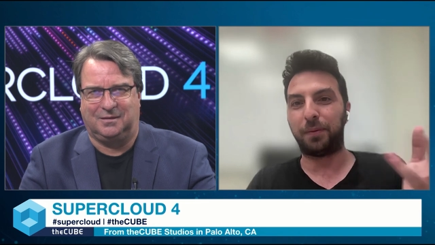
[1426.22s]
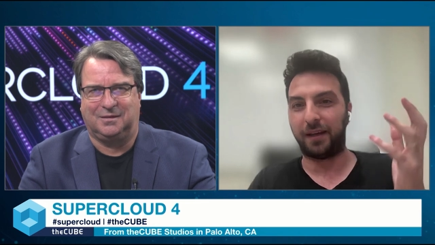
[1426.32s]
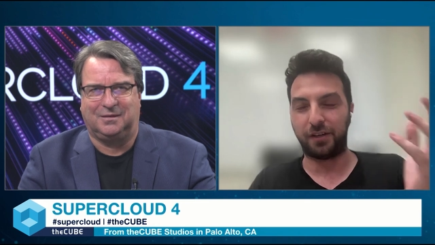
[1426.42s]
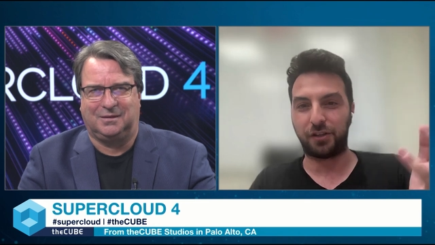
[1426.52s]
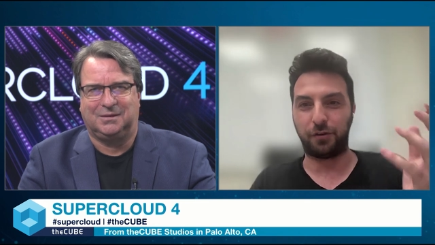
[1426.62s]

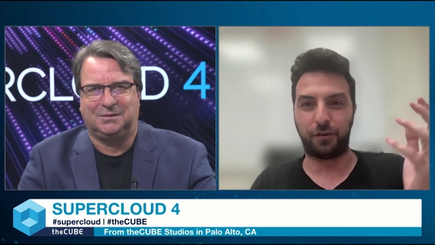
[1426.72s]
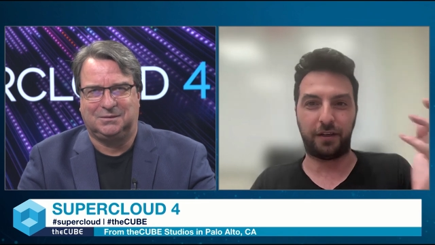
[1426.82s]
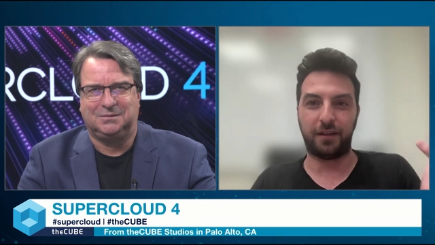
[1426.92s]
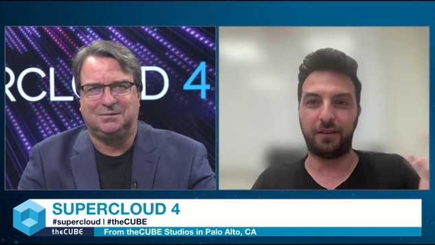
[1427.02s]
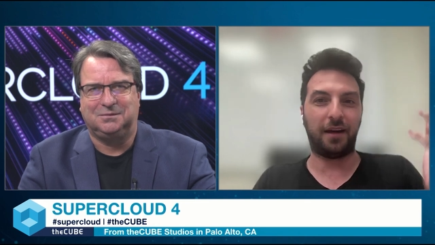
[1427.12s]

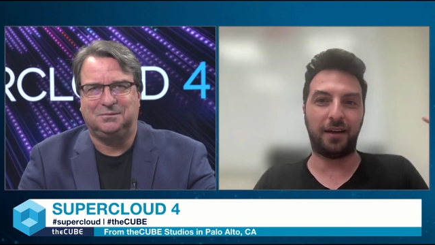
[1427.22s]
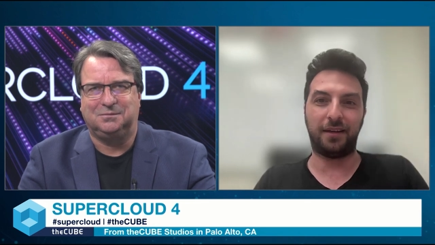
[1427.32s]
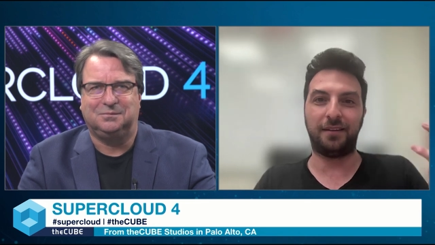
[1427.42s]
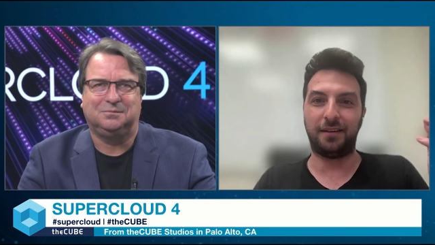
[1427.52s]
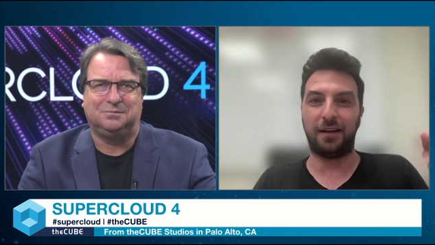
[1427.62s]
Speaker 1: application or the
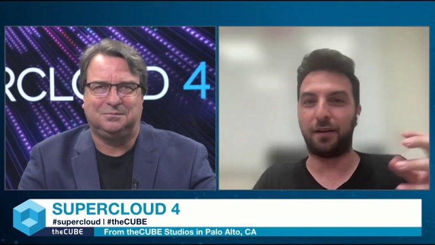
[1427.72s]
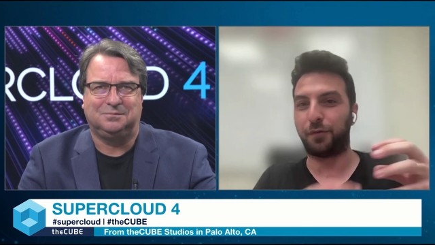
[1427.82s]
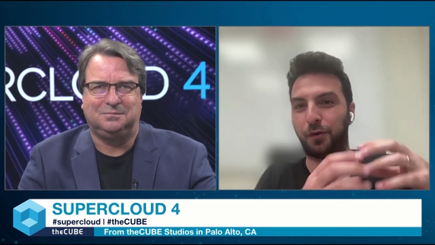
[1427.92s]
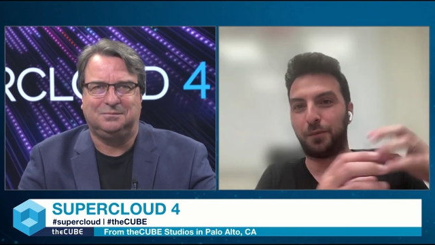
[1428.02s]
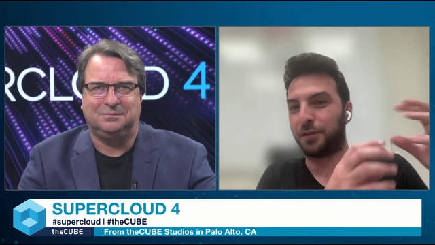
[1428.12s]

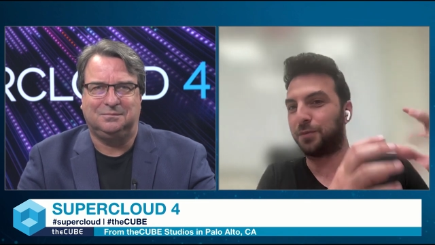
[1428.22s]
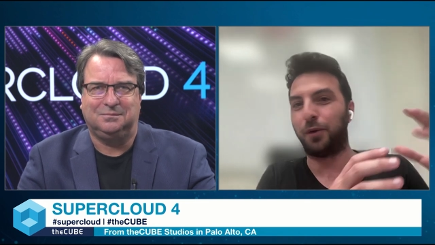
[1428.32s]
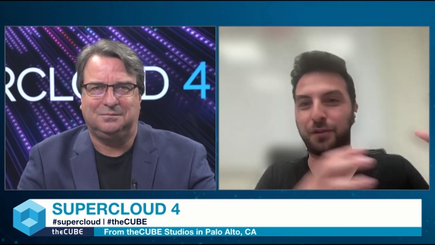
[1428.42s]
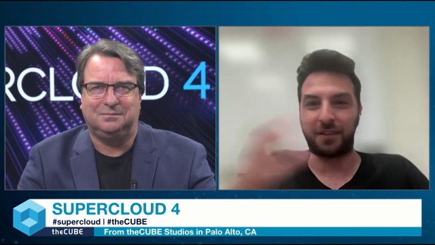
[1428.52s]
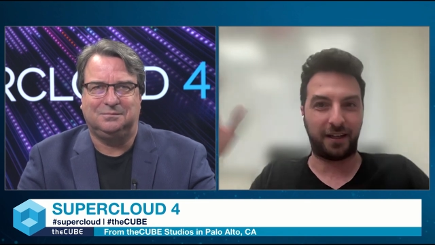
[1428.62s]
idea
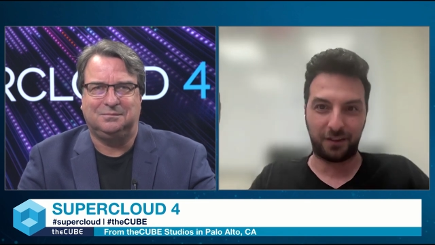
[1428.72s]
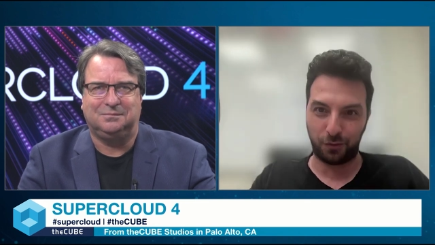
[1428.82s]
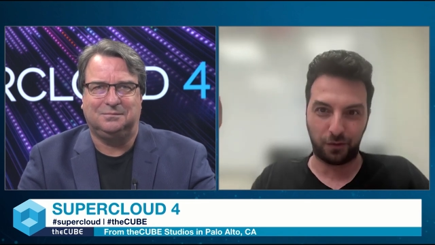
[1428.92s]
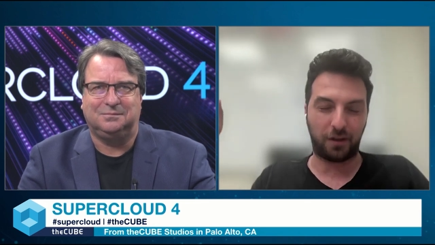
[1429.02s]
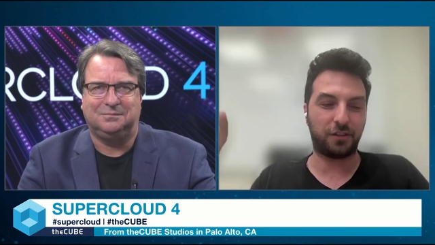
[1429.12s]
from a small
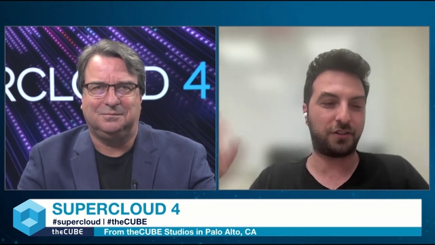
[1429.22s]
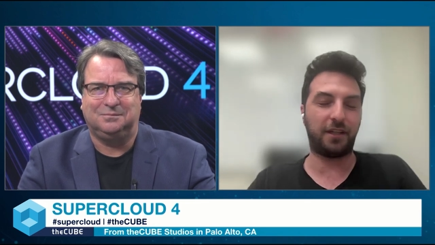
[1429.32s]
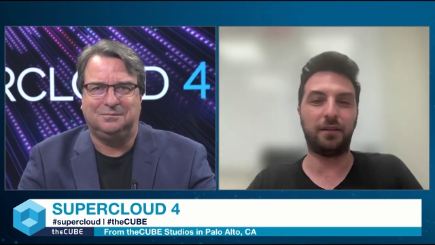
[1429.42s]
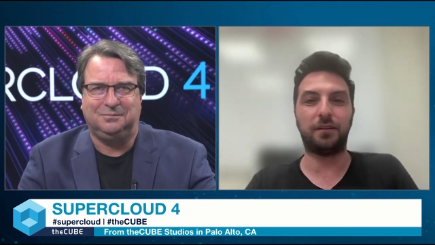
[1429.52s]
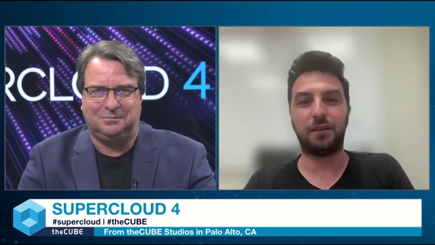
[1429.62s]
scale to a
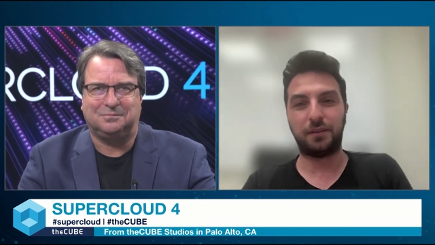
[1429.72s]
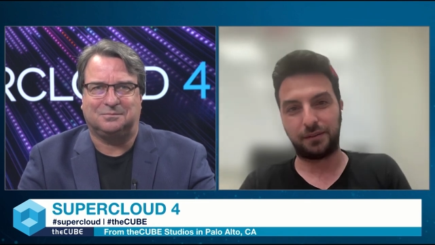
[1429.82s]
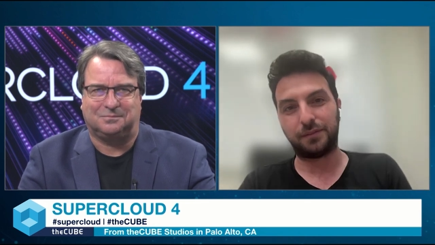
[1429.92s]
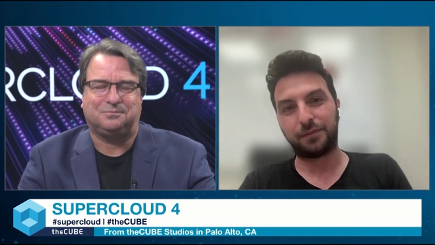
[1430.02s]
large scale.